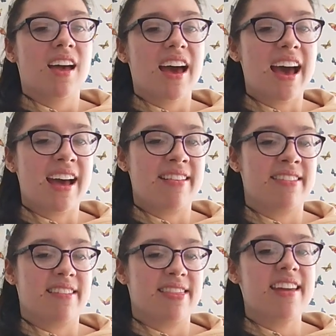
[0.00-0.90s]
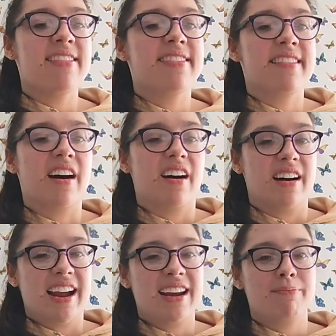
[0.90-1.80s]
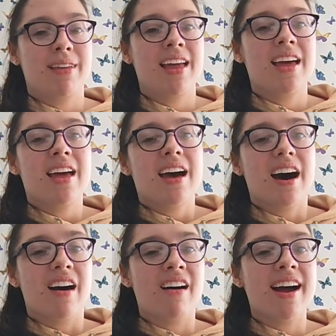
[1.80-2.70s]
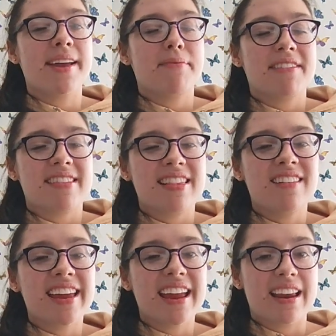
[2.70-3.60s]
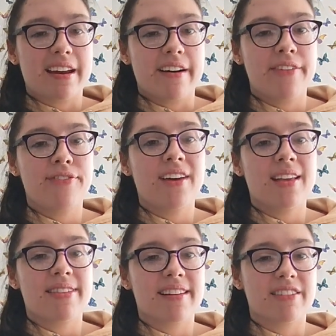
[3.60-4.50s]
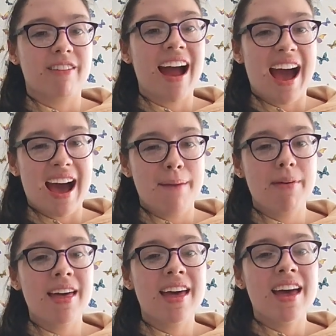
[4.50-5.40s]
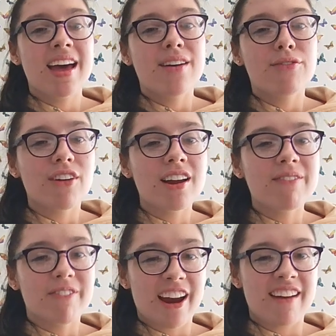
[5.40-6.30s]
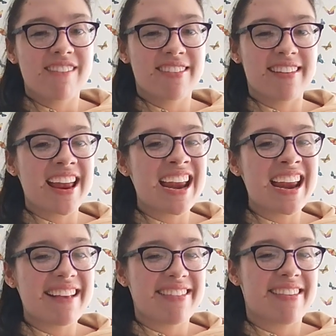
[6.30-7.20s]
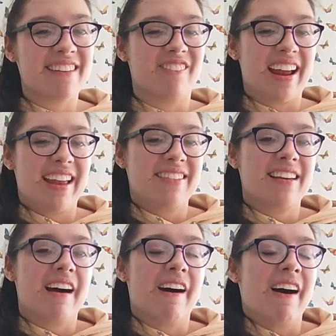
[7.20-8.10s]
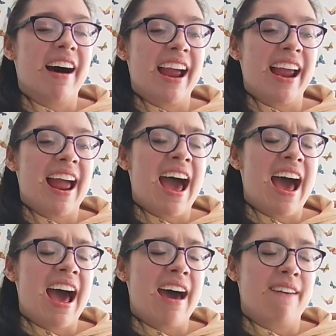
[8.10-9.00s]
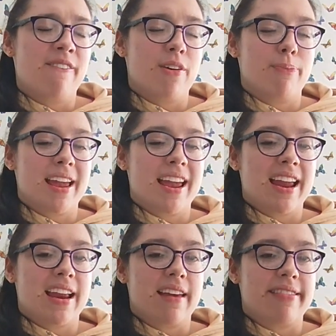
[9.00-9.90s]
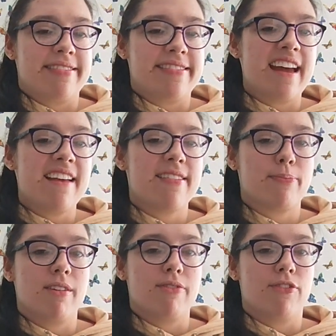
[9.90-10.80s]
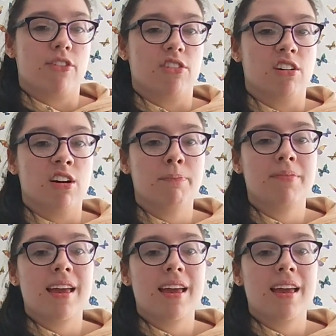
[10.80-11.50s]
And this time I was lucky enough to grab front row seats, which I have been desperate for